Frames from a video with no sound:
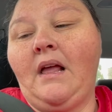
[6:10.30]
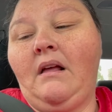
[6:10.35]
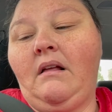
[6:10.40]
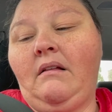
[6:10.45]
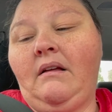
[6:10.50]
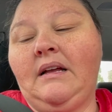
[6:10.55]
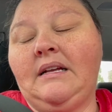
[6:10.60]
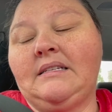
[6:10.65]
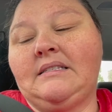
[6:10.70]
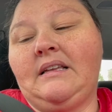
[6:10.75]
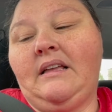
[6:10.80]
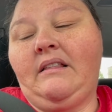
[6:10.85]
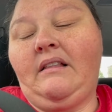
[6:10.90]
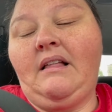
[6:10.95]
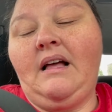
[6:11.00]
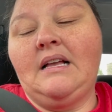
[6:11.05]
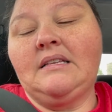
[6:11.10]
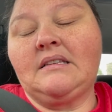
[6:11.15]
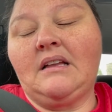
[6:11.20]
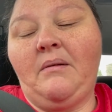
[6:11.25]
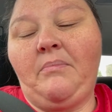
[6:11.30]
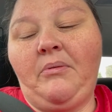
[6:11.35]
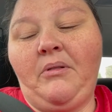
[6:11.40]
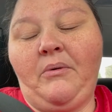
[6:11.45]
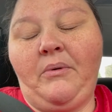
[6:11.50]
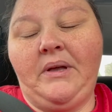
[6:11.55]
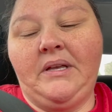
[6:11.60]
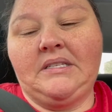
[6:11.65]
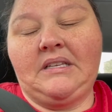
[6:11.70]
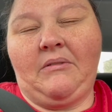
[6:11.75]
like I said, the last couple
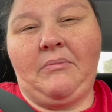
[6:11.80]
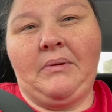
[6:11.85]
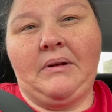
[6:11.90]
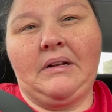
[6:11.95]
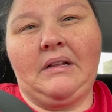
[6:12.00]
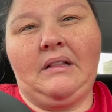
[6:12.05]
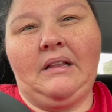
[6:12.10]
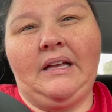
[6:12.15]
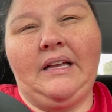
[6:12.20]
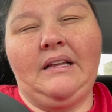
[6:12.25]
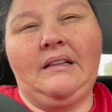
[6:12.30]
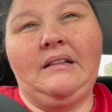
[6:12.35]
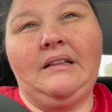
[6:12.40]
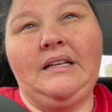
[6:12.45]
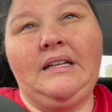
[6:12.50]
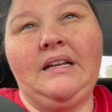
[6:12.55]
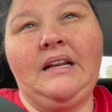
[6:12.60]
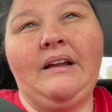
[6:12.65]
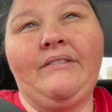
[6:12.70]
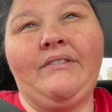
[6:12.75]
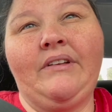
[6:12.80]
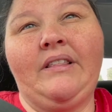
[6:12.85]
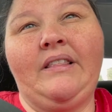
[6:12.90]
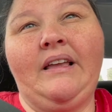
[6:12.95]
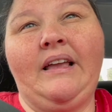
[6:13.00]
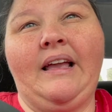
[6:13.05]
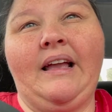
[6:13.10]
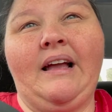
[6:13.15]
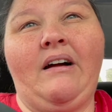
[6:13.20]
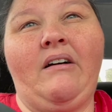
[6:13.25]
of weeks I've been cleaning
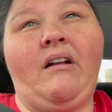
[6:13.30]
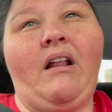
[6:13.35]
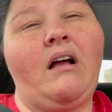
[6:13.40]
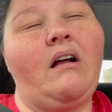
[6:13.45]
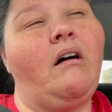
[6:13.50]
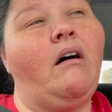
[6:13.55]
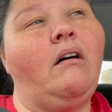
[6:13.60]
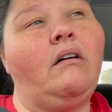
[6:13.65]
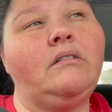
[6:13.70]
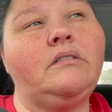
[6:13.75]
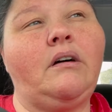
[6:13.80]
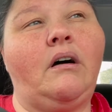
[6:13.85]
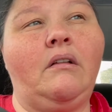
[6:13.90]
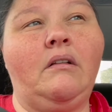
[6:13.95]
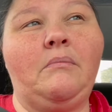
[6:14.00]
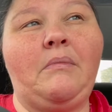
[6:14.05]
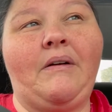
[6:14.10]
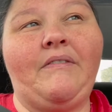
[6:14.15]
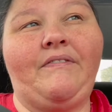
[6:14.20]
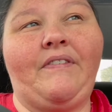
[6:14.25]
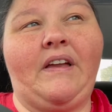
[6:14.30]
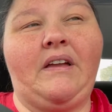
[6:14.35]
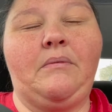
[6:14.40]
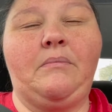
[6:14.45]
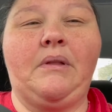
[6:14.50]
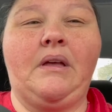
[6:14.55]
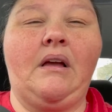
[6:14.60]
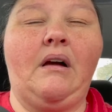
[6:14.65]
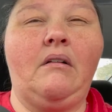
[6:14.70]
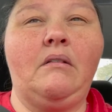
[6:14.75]
everything out. I called all of my
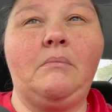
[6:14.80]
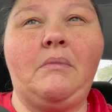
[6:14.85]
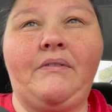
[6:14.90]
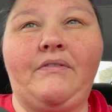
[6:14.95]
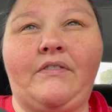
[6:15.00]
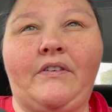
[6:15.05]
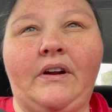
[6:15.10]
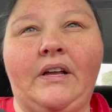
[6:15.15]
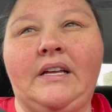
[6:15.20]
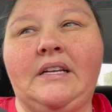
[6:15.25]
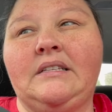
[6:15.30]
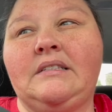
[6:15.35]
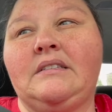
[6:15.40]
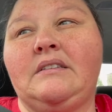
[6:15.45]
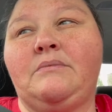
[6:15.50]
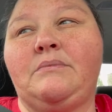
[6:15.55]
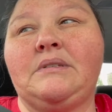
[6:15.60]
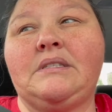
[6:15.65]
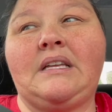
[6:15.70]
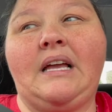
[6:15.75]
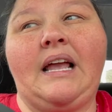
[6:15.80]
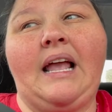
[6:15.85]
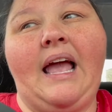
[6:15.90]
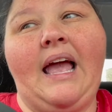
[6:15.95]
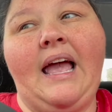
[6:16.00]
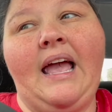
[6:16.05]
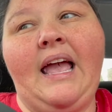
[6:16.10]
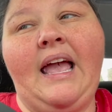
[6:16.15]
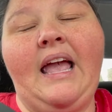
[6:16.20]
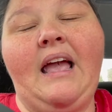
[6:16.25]
family, all of my friends, and was like,
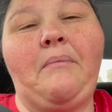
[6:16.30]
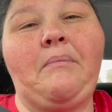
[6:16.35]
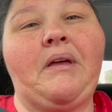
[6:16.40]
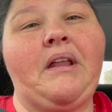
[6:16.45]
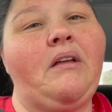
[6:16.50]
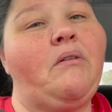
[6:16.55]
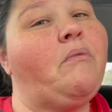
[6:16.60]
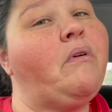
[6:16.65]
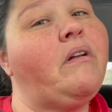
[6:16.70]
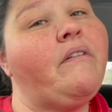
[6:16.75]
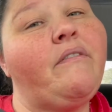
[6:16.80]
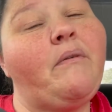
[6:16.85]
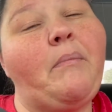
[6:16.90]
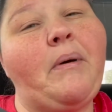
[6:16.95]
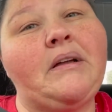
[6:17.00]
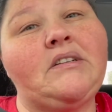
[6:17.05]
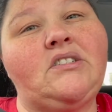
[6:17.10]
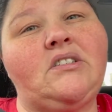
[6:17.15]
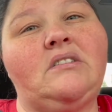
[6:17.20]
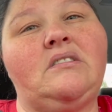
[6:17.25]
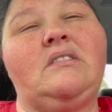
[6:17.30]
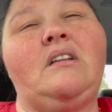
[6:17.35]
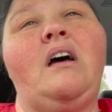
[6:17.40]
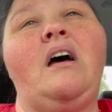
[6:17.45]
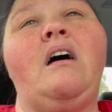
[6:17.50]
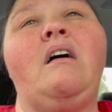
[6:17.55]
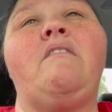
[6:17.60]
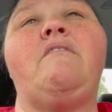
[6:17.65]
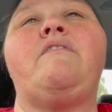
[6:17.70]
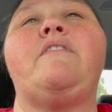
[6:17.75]
hey, I'm getting rid of a bunch of
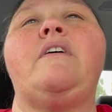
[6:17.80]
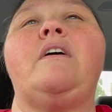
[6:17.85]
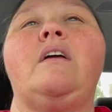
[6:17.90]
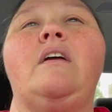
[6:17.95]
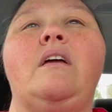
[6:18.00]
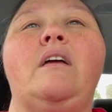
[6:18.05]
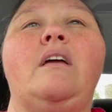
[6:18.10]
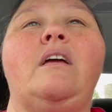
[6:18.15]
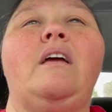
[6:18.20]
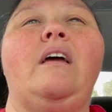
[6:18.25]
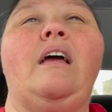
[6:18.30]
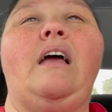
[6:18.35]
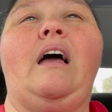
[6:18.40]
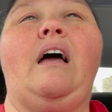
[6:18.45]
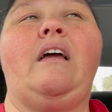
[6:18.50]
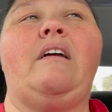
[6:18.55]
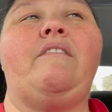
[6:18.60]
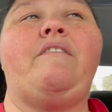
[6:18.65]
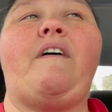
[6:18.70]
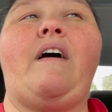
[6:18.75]
stuff. If